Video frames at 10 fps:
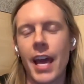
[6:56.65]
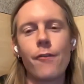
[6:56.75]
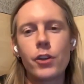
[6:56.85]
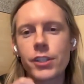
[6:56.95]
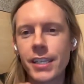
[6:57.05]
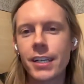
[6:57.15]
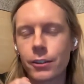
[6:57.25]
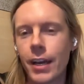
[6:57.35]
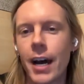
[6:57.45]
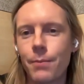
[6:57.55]
Every single
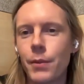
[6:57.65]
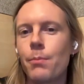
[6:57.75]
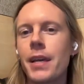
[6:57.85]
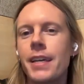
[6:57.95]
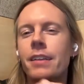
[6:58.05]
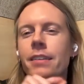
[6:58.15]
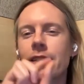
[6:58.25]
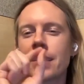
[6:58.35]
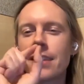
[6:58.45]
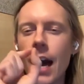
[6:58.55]
time they're making
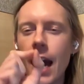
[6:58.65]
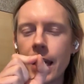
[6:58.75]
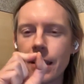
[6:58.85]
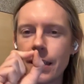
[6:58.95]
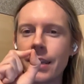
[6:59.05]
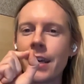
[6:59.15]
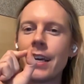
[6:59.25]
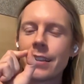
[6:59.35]
this tiny